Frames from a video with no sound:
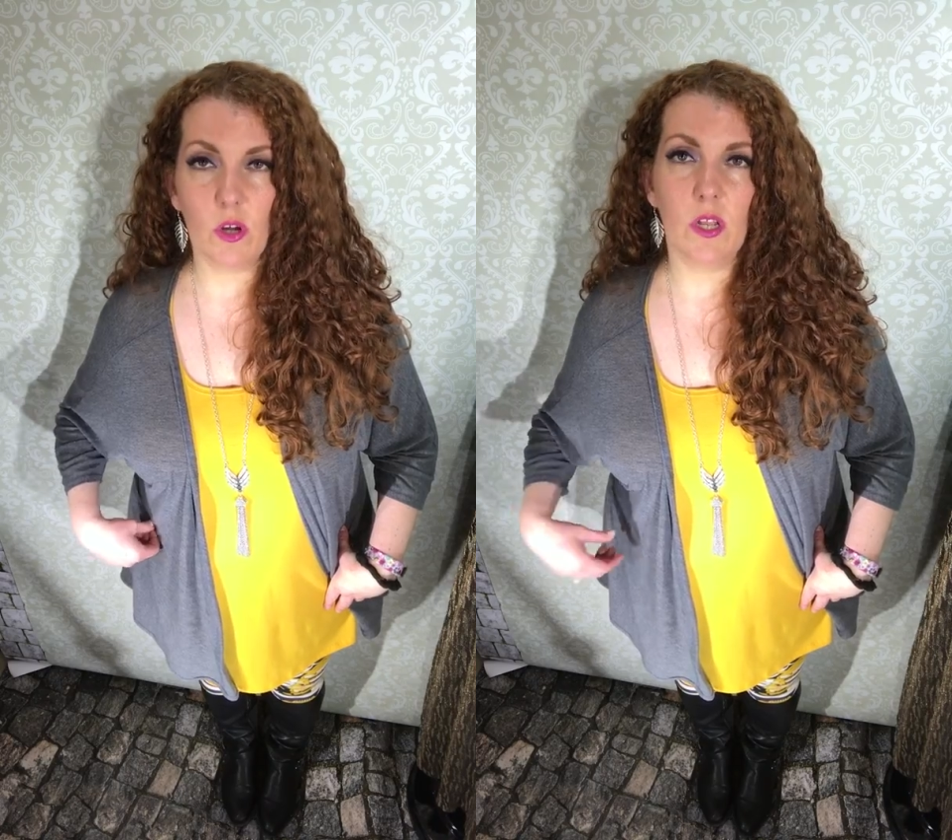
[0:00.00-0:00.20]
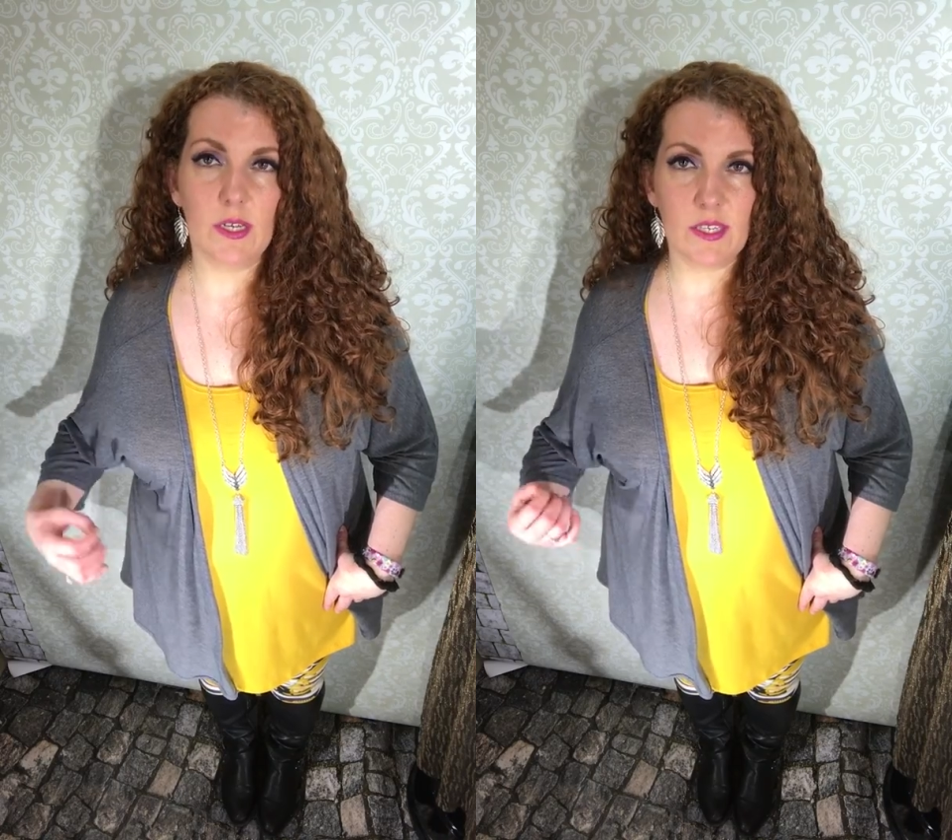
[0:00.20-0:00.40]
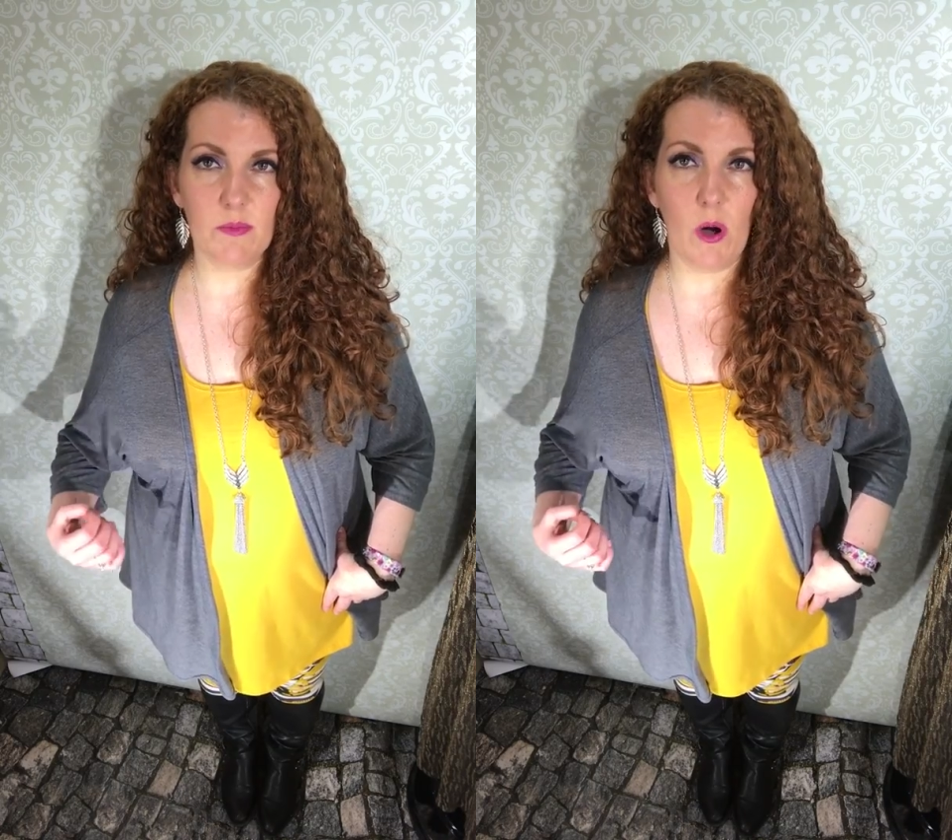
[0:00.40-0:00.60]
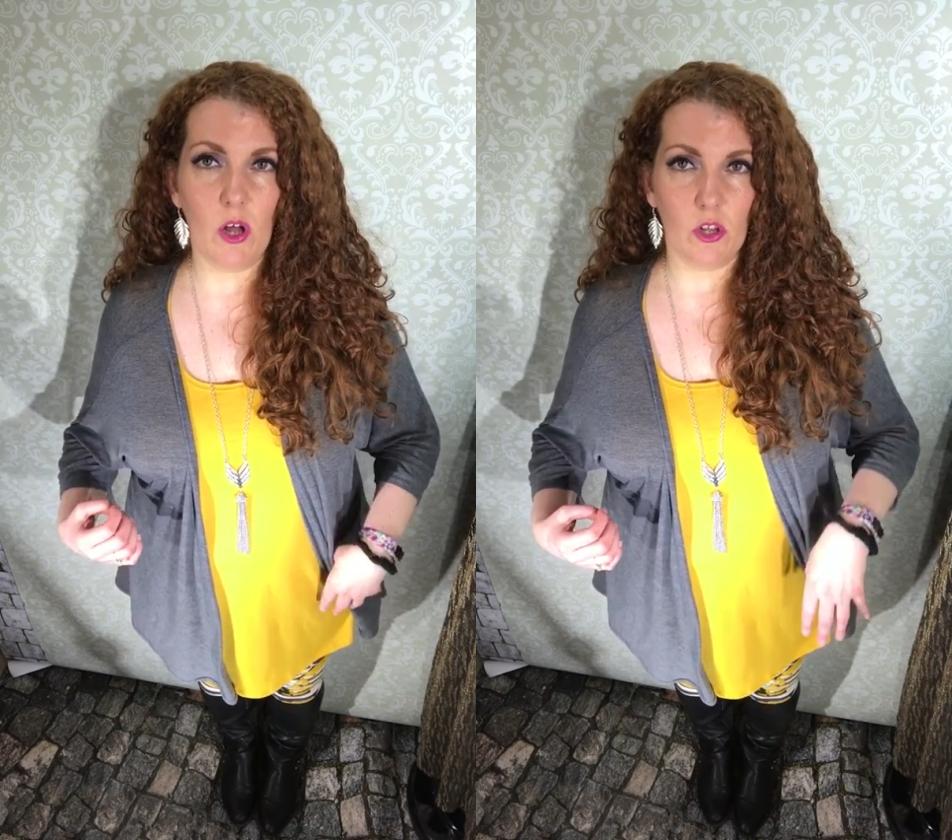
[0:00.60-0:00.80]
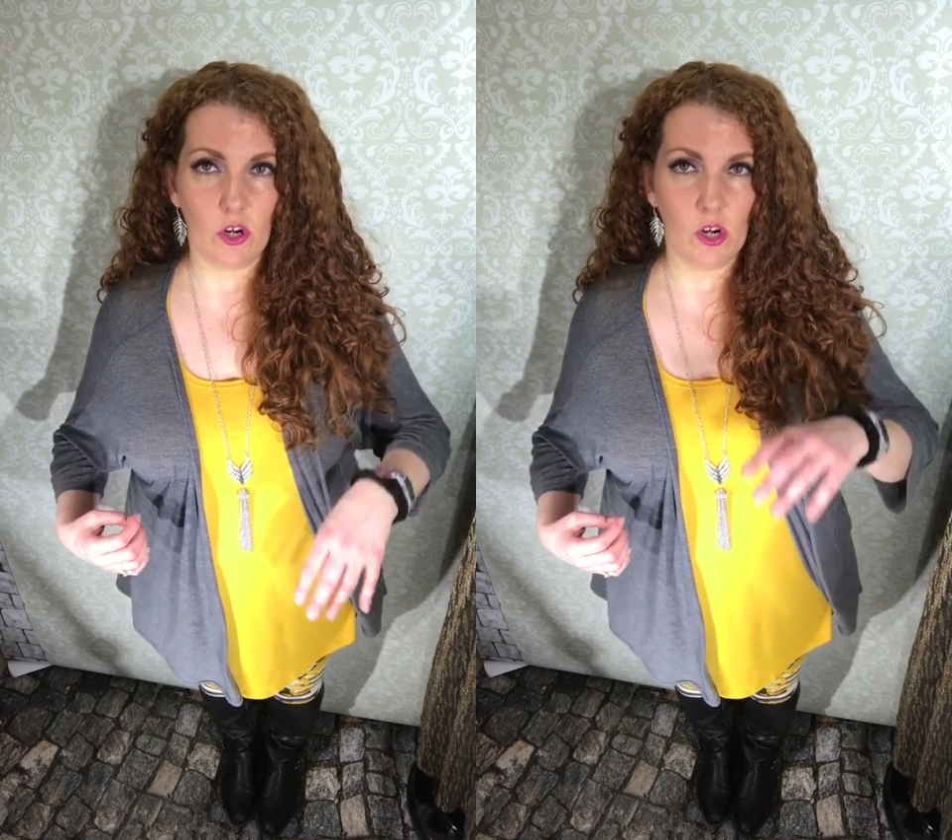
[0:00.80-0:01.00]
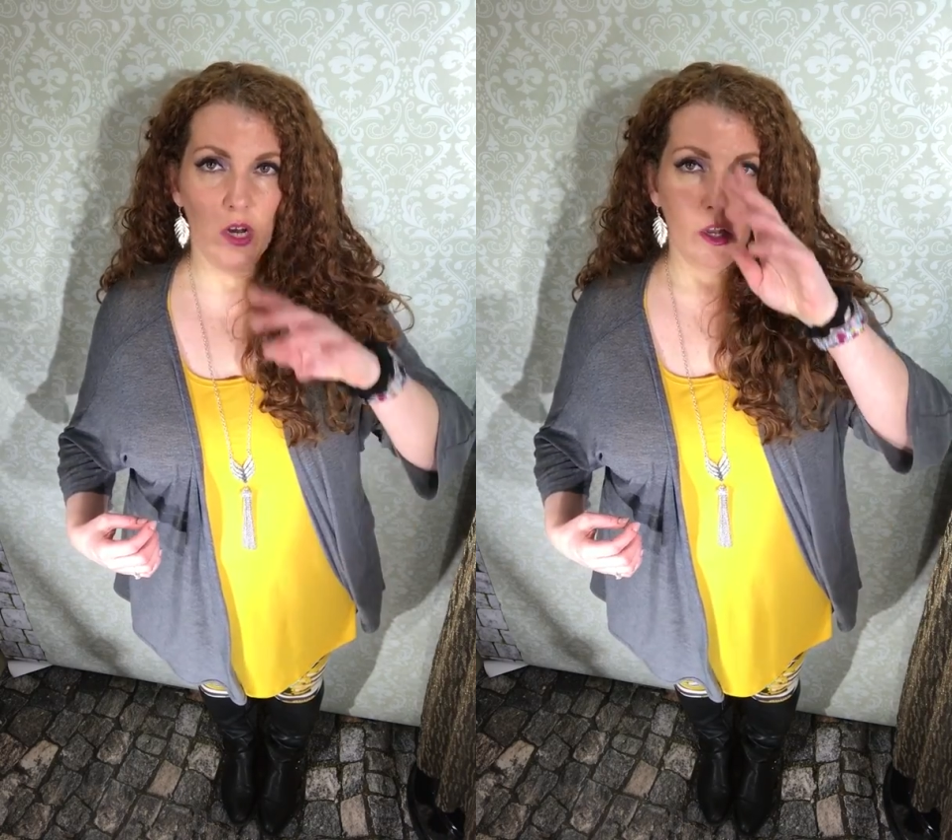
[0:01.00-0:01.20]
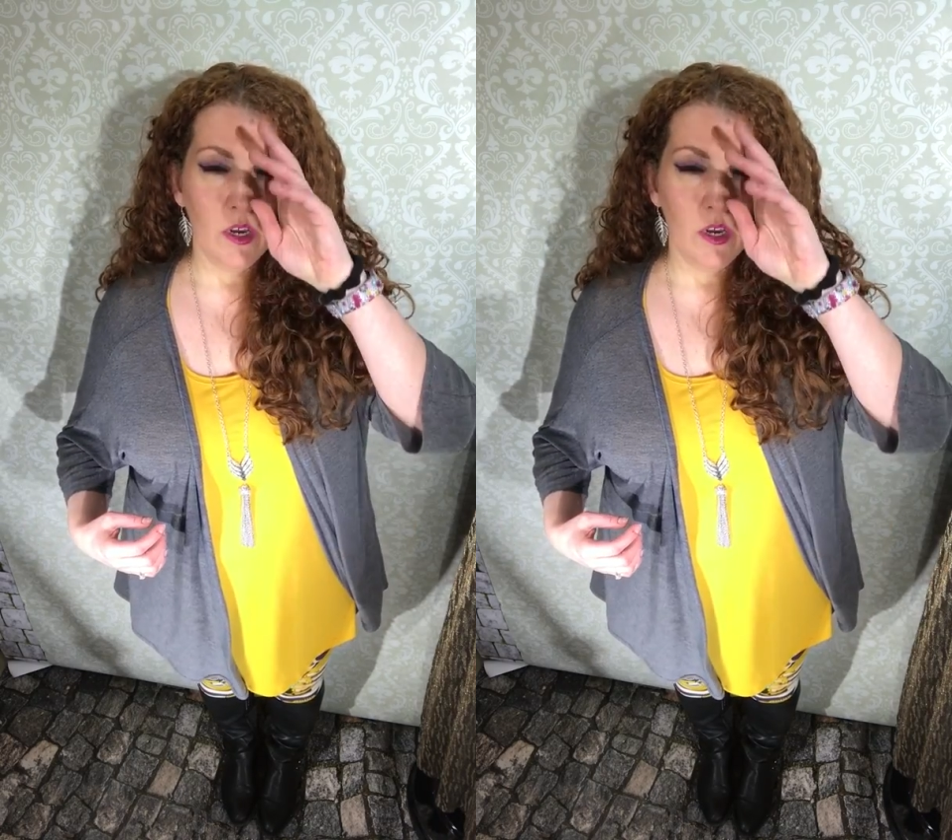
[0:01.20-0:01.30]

a lot smaller.